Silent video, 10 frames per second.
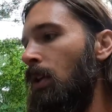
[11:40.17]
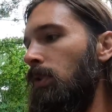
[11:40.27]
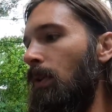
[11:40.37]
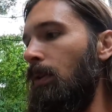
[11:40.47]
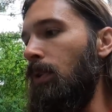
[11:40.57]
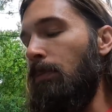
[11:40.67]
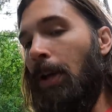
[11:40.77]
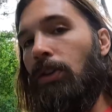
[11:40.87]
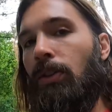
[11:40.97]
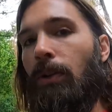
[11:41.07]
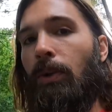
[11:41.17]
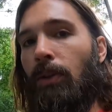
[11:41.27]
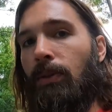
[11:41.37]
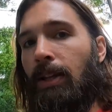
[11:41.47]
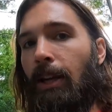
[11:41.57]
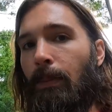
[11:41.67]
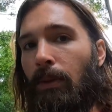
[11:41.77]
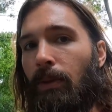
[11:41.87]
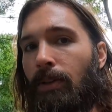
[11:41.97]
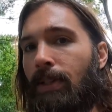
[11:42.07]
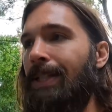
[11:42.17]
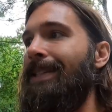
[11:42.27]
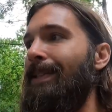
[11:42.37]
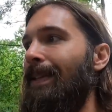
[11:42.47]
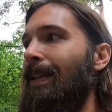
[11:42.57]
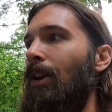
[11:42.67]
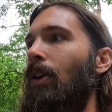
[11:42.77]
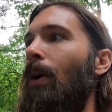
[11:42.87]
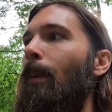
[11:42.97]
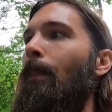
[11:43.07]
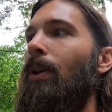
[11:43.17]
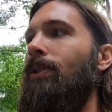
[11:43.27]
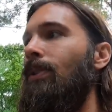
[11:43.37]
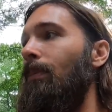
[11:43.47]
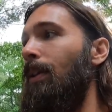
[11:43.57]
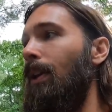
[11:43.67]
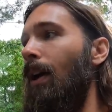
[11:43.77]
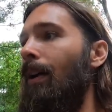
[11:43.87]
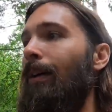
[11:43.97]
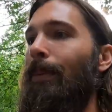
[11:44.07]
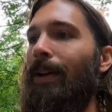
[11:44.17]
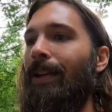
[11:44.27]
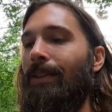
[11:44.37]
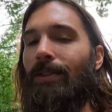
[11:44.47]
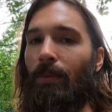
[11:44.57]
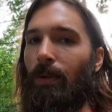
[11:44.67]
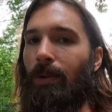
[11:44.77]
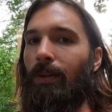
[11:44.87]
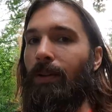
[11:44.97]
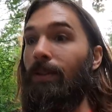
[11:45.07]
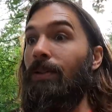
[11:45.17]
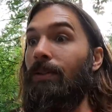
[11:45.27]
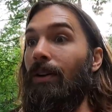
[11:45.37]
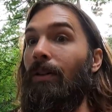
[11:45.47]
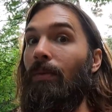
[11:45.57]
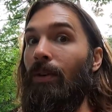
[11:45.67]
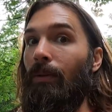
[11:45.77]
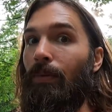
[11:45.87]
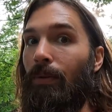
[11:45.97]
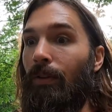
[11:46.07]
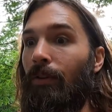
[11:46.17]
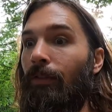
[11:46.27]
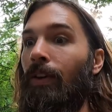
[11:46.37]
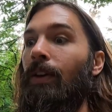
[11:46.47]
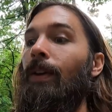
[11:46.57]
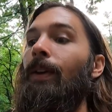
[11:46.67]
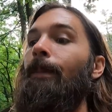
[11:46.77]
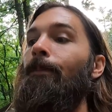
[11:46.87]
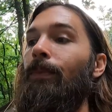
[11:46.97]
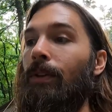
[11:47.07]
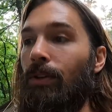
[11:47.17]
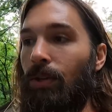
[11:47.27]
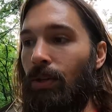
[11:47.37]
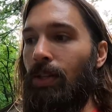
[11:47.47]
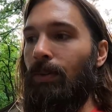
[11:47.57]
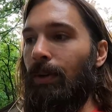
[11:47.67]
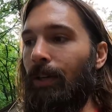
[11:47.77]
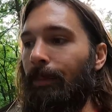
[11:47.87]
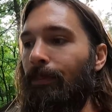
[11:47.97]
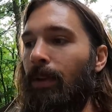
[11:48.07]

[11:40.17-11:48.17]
So just make sure when you set up a three season tent, don't put something up against the wall because it's not waterproof. It just sheds water.